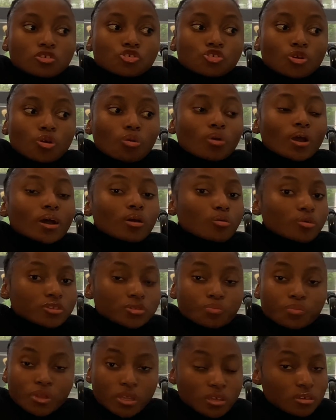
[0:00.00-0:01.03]
So I was
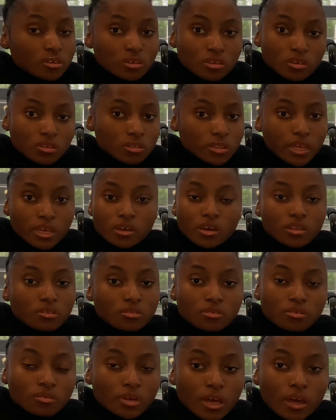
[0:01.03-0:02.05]
breaking it like I
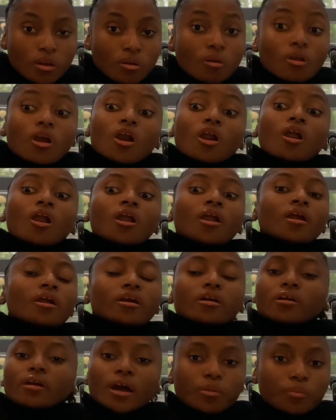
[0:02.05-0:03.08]
don't know how.
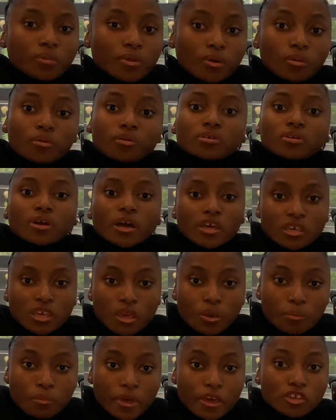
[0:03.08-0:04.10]
I broke. I
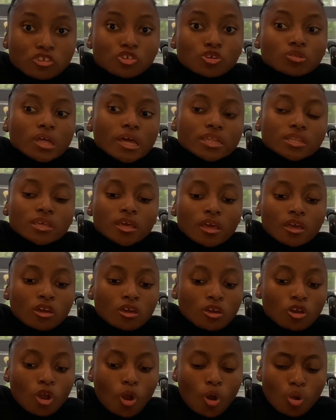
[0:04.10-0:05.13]
came back. So that
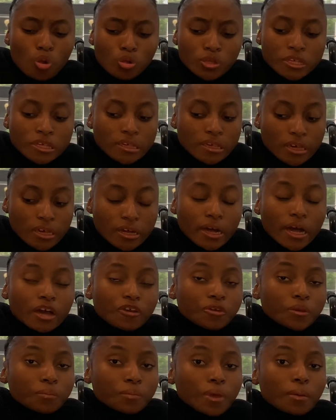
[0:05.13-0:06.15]
whole year, I
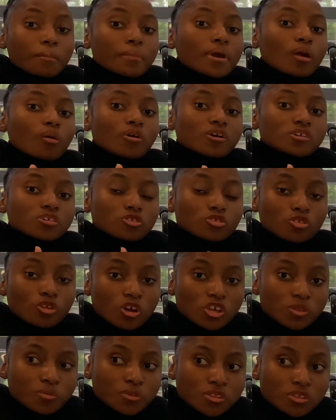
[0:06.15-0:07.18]
remember I was in
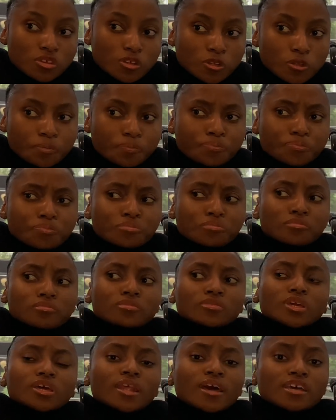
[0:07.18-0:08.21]
hospital,
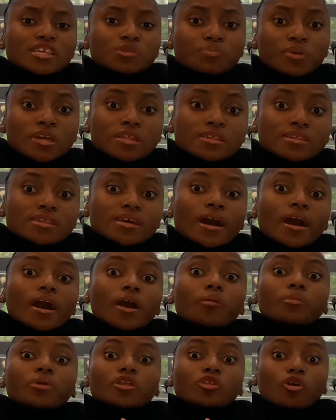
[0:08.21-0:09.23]
and I spent
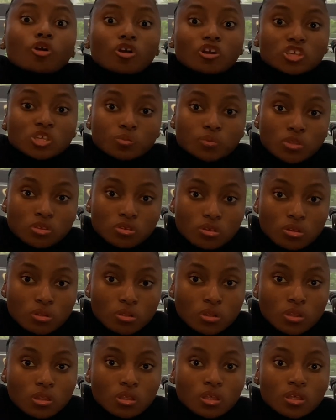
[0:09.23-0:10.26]
time in
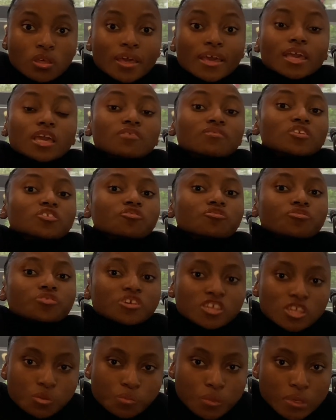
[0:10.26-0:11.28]
hospital, even
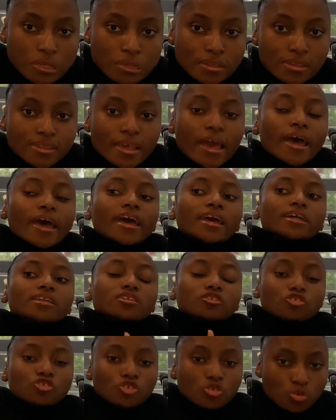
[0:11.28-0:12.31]
Christmas
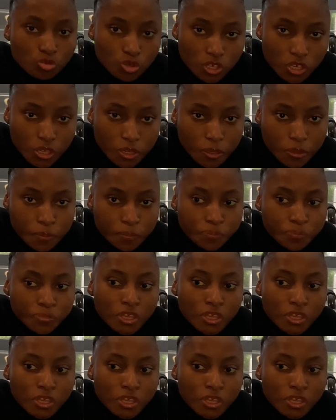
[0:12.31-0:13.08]
and New Year.